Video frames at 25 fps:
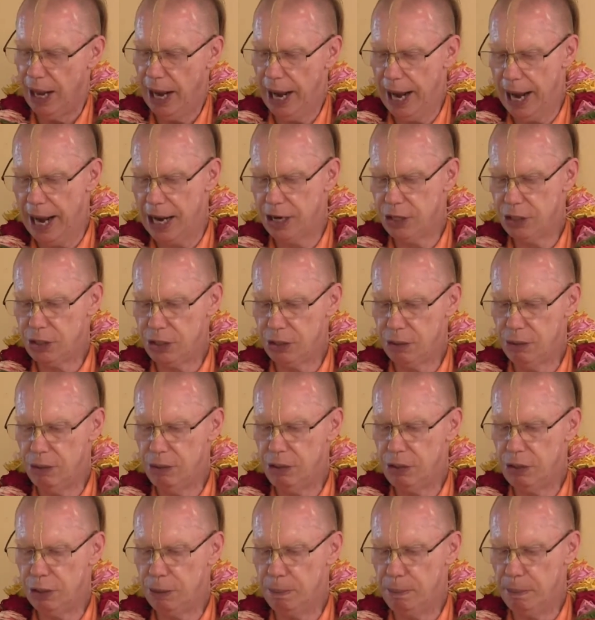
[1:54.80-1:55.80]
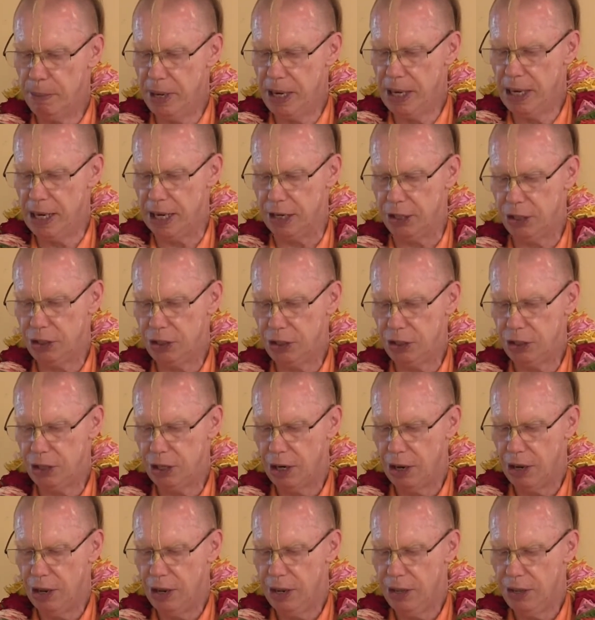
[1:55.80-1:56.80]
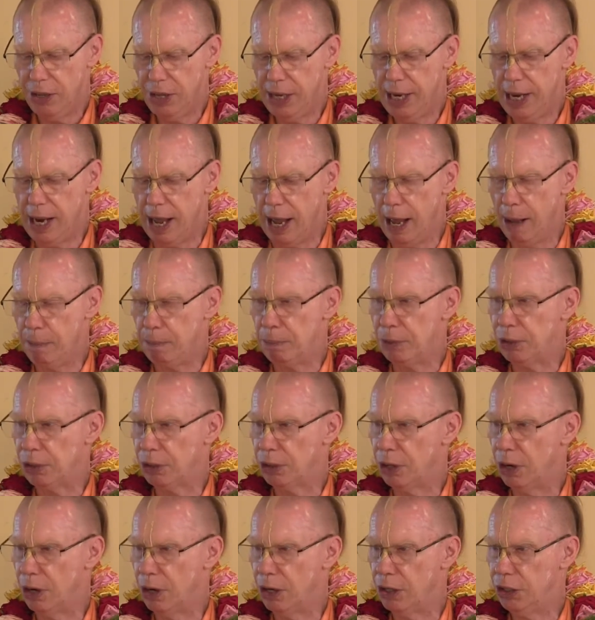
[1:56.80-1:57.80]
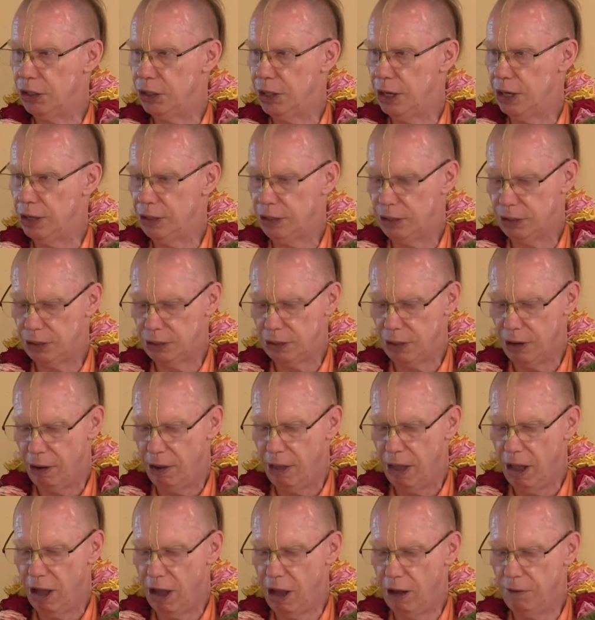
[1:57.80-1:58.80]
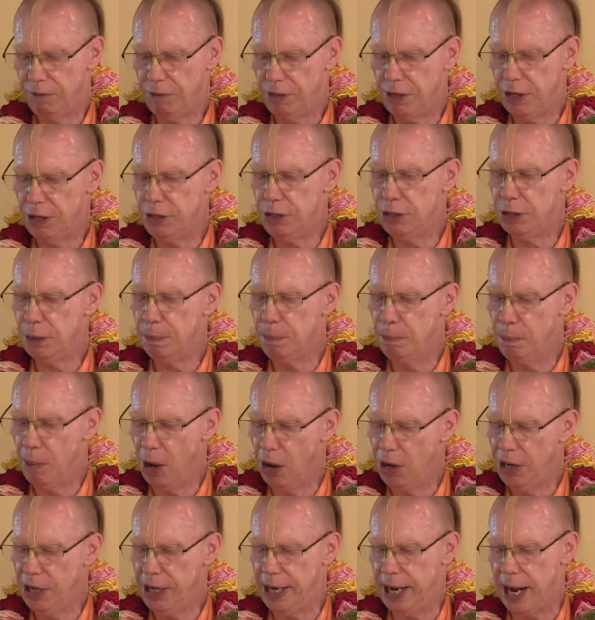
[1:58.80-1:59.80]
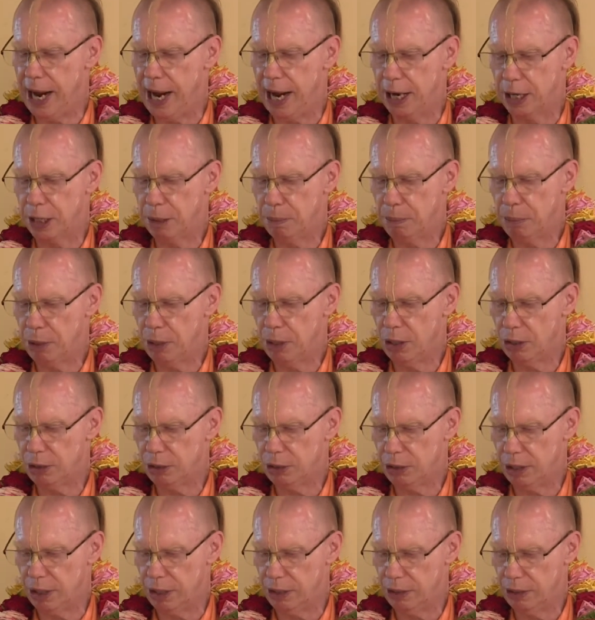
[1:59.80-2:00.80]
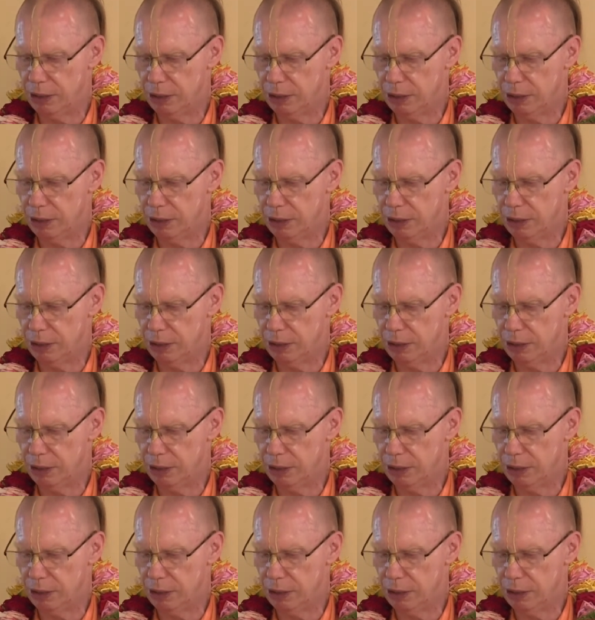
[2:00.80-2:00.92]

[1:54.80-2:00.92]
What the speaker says: and to diminish the upsurges of the demoniac persons.